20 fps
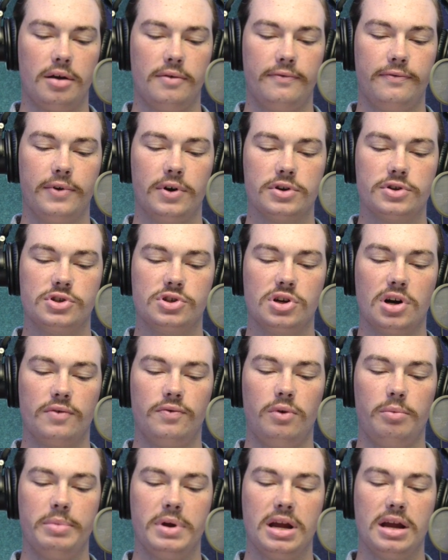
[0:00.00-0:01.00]
First
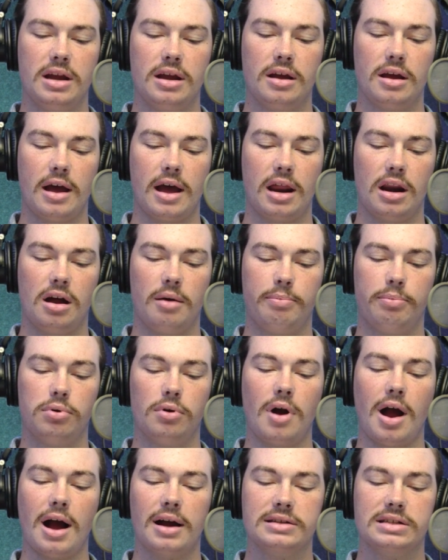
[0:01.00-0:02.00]
serve will be at
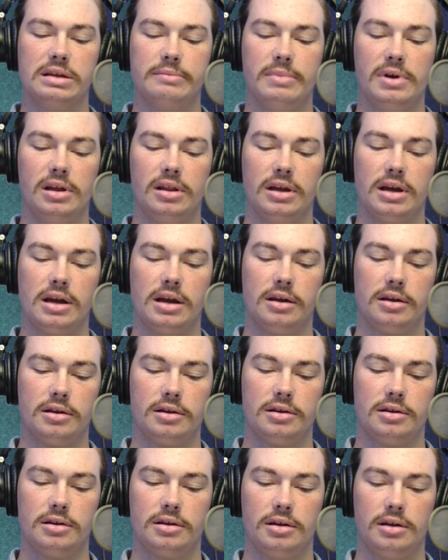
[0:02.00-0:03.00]
approximately
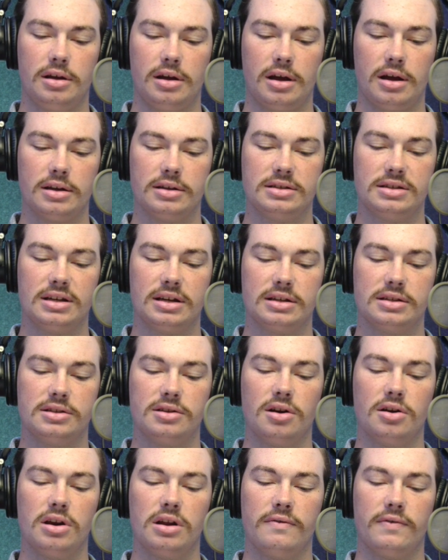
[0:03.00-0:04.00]

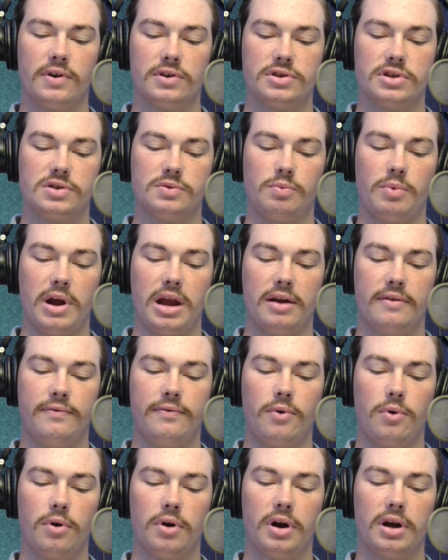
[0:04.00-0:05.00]
6:30 versus Wake
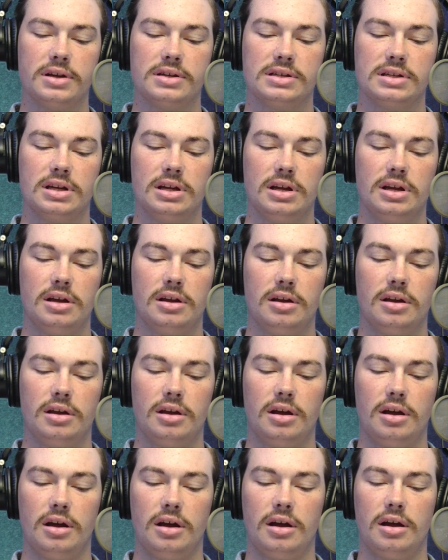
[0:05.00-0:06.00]
Forest.
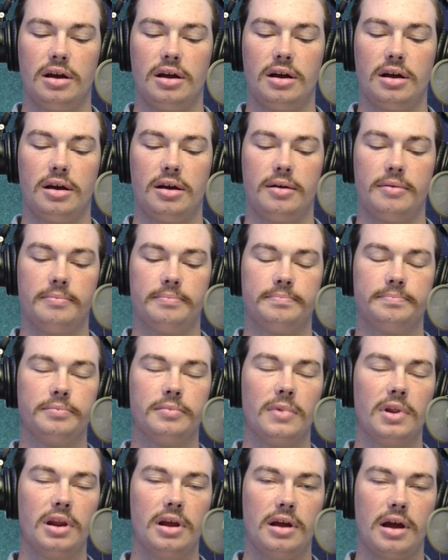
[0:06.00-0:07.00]

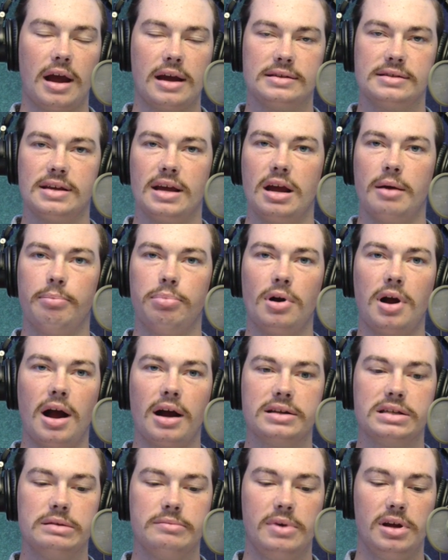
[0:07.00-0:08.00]
I say
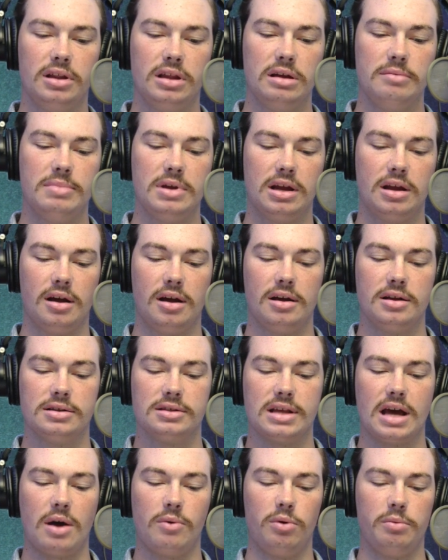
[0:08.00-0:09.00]
approximately
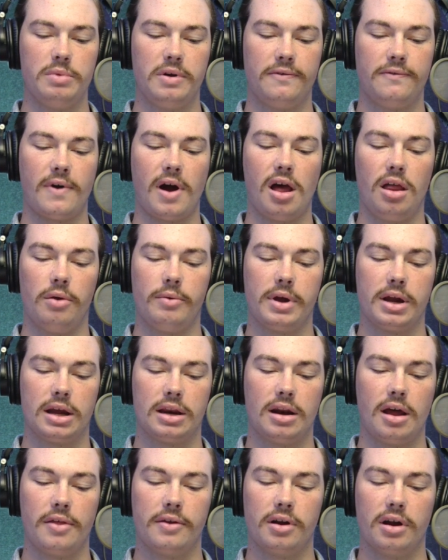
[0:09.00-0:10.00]
because that will be following
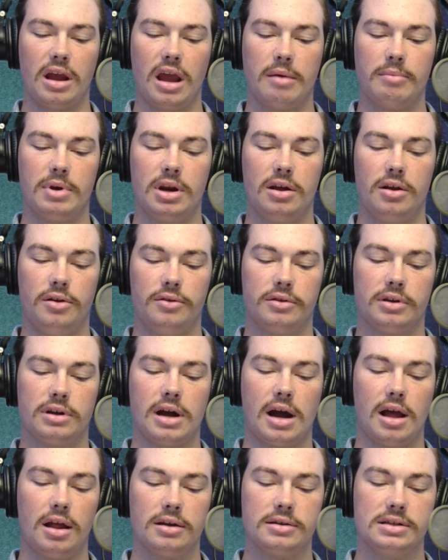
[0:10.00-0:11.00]
another game in Hilton
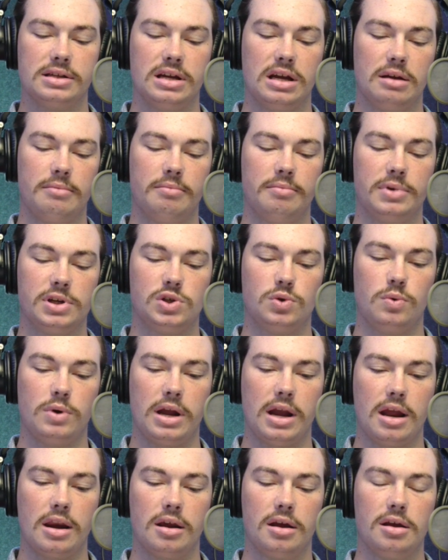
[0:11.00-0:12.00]
Coliseum
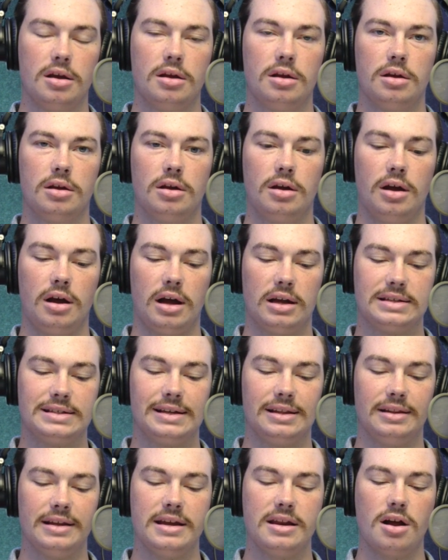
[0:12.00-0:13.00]
between
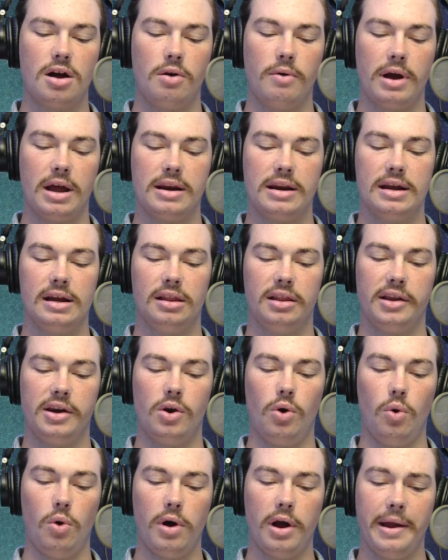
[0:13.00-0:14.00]
Toledo and
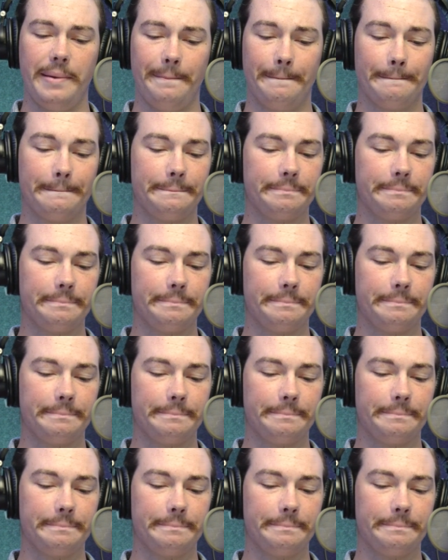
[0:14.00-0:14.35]
Illinois.